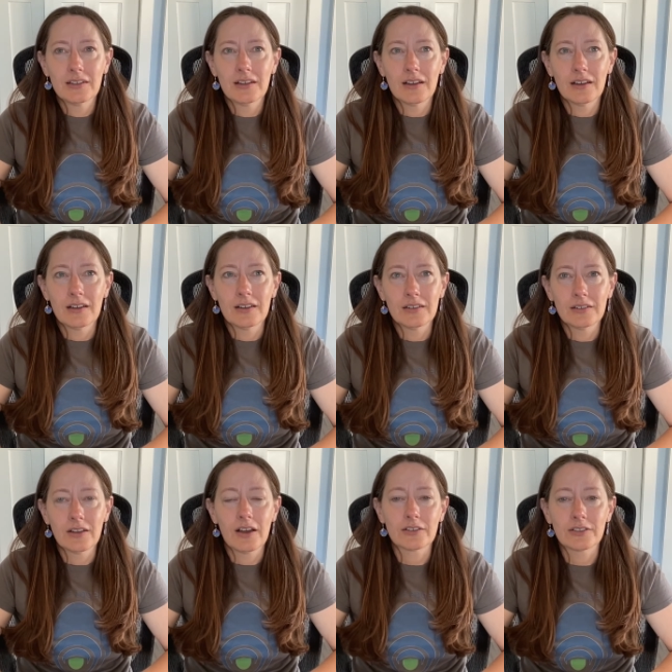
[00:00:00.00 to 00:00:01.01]

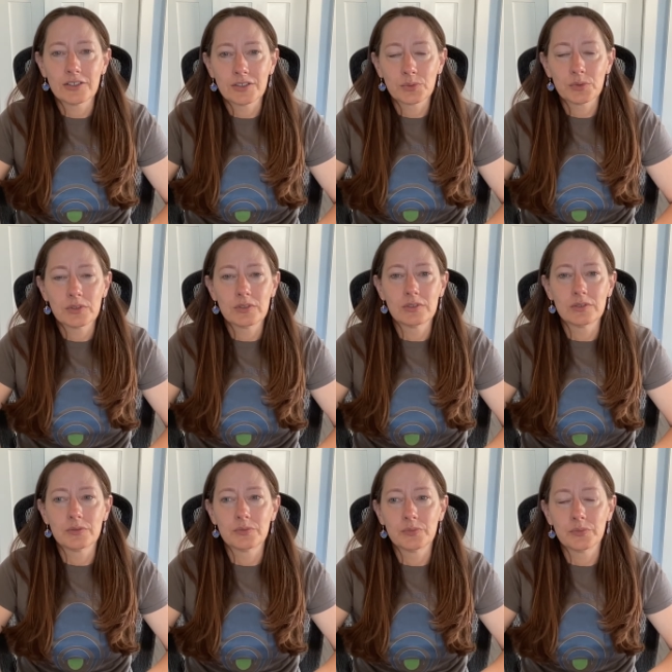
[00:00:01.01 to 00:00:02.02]
doctors
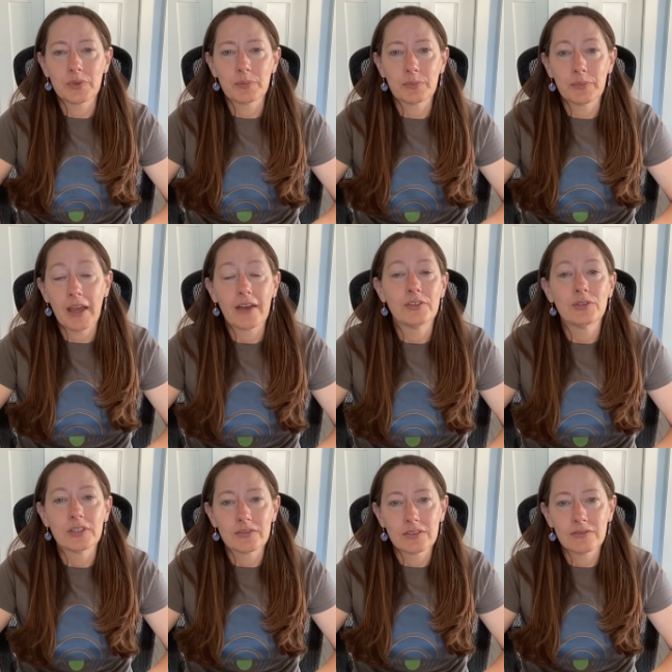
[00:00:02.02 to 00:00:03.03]
will have you
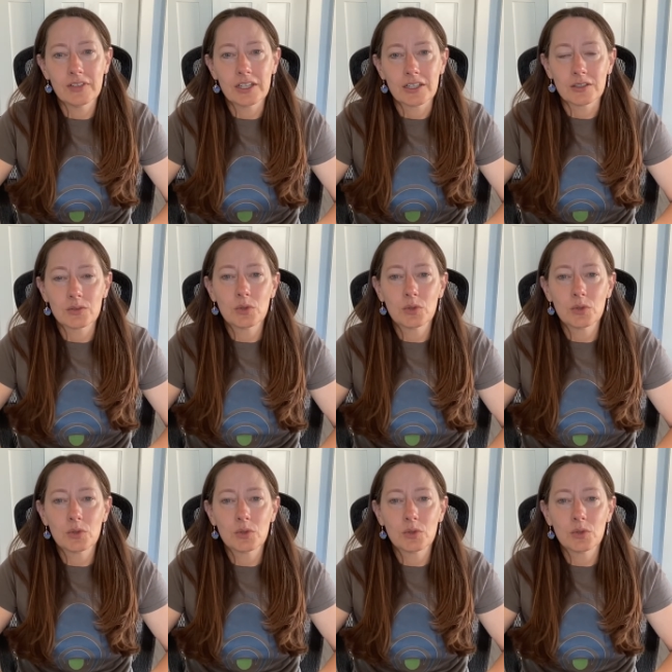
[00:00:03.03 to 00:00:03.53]
live in fear.